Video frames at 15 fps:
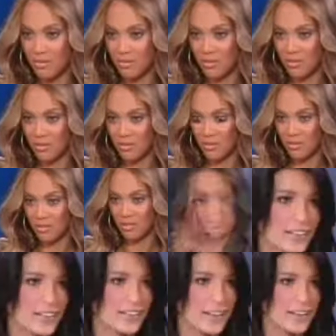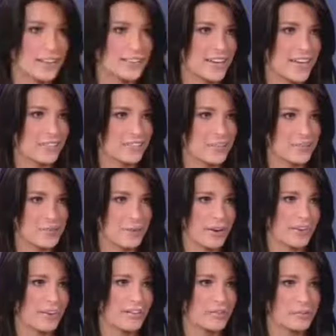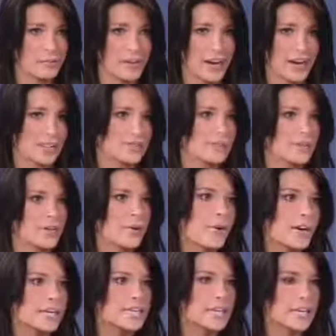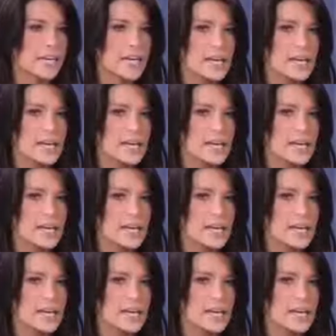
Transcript: Oh, I mean, I haven't, like, sat in front of a panel of them and asked them that question.